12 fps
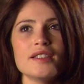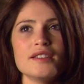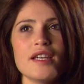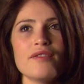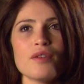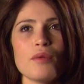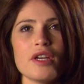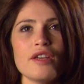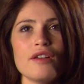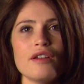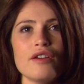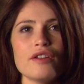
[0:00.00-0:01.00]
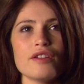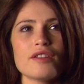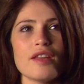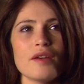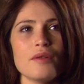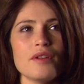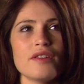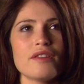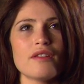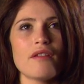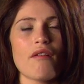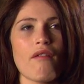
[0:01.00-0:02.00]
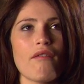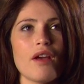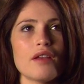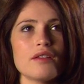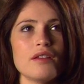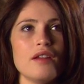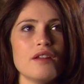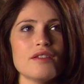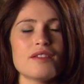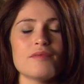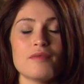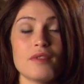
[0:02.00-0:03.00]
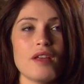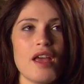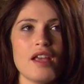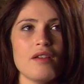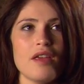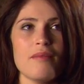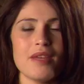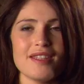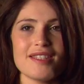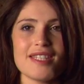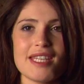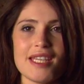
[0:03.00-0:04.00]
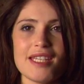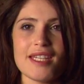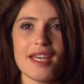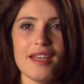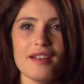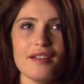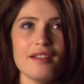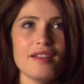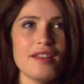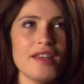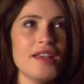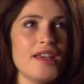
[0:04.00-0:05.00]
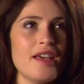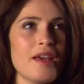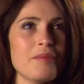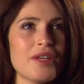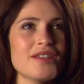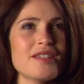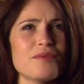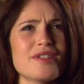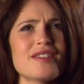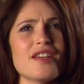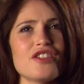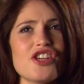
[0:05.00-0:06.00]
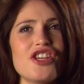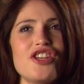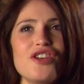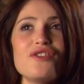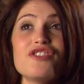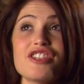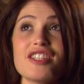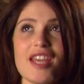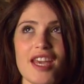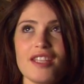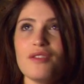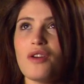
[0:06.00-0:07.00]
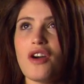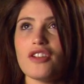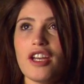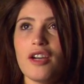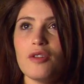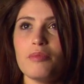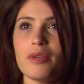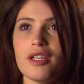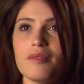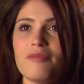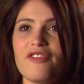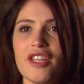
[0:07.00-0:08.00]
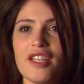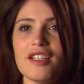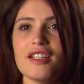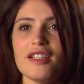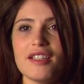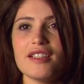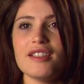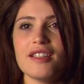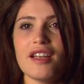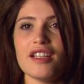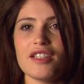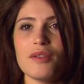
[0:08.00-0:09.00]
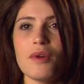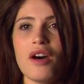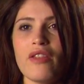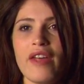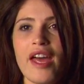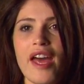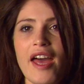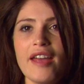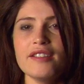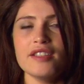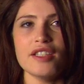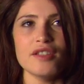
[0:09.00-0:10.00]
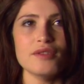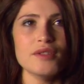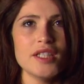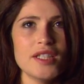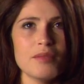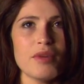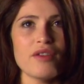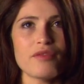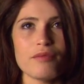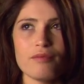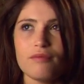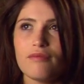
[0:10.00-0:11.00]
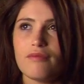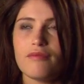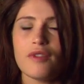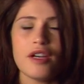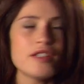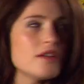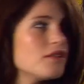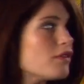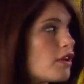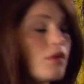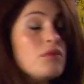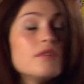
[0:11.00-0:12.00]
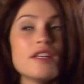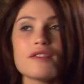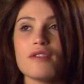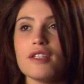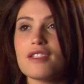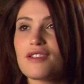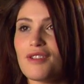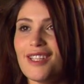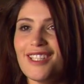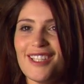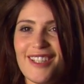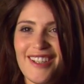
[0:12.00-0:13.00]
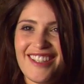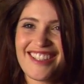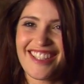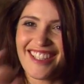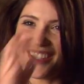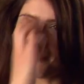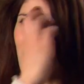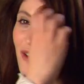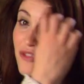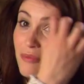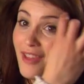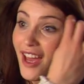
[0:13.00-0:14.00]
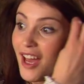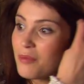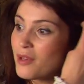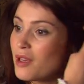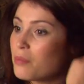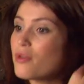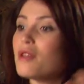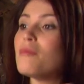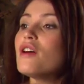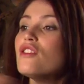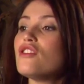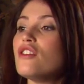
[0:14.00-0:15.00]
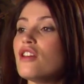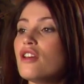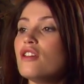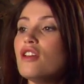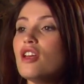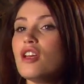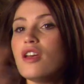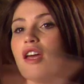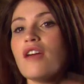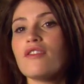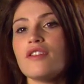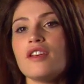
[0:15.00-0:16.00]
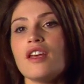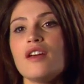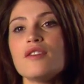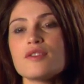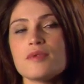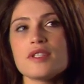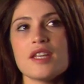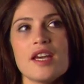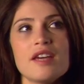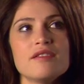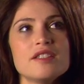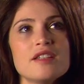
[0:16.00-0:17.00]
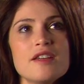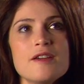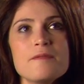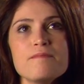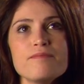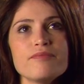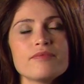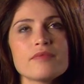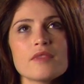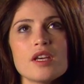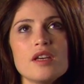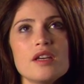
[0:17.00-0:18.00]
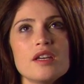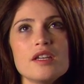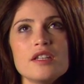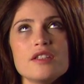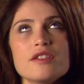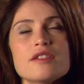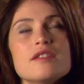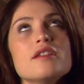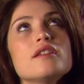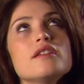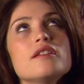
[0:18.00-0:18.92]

Everywhere you looked, there was, you know, some immense detail. And because it was such a huge set, you can't help but feel like you are there, you know. Apart from, I turn around, oh, there's green screen, you know. Apart from that, but pretty much, you know, everything else was there. And it's